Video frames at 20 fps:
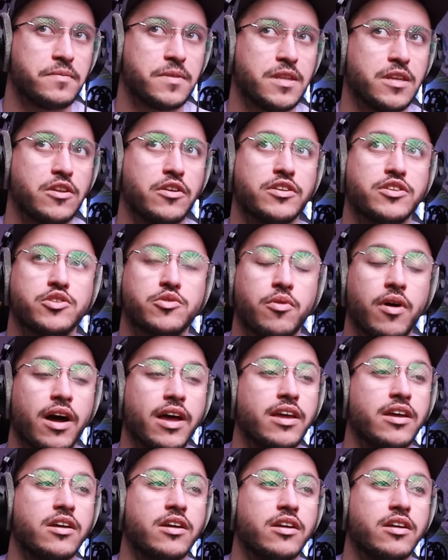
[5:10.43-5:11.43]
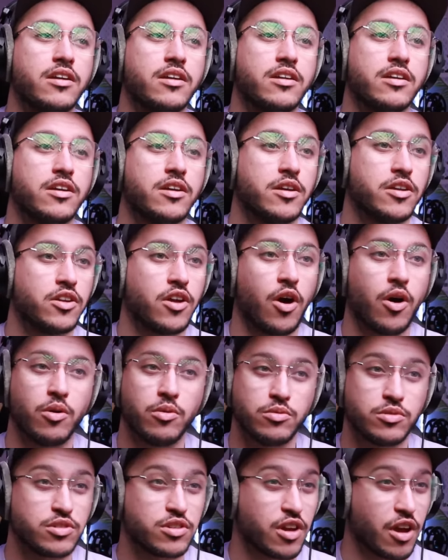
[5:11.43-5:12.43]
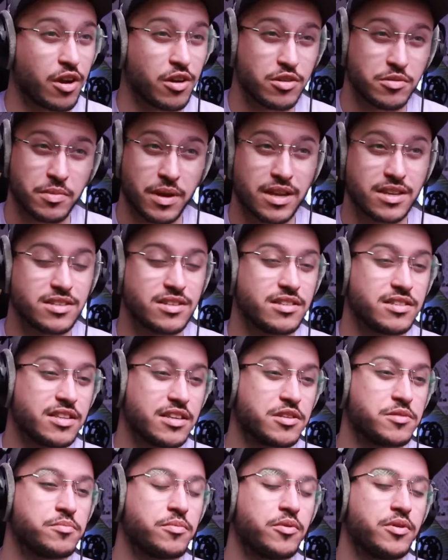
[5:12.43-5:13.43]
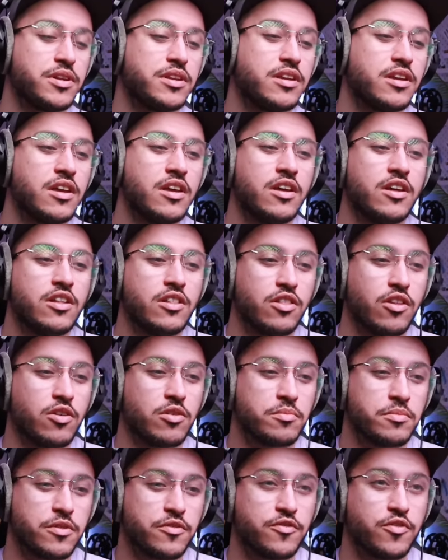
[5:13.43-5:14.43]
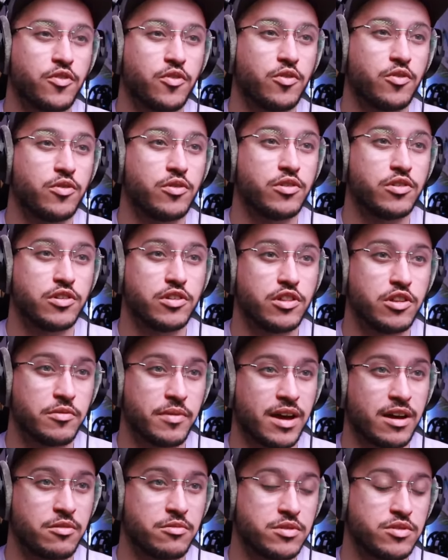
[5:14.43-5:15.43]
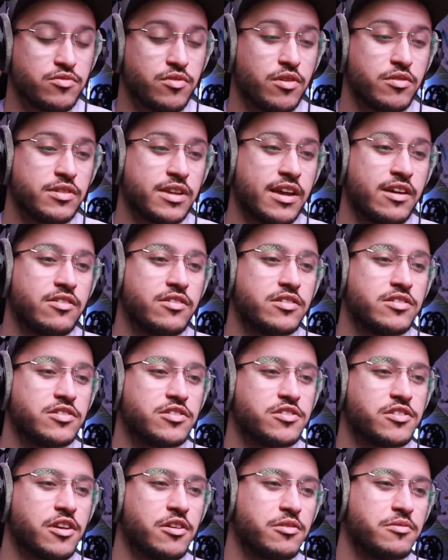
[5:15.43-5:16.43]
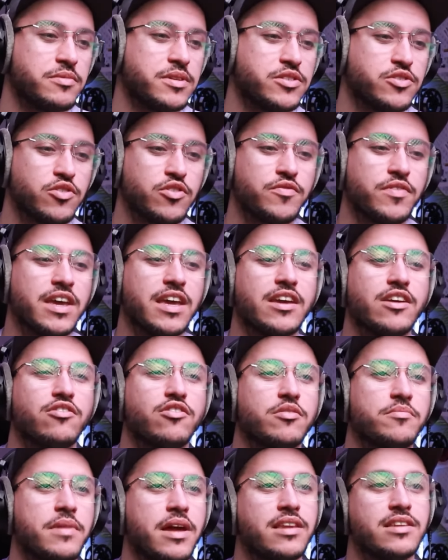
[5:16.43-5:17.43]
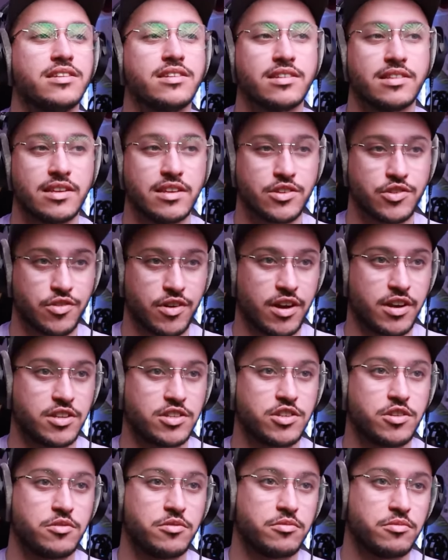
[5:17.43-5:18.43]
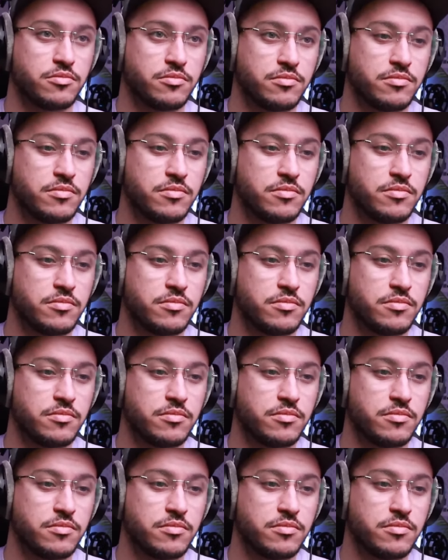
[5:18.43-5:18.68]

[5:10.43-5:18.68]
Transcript: it's quite an old code base at this point, long before Luau was rolled out, and so we're sort of incrementally trying to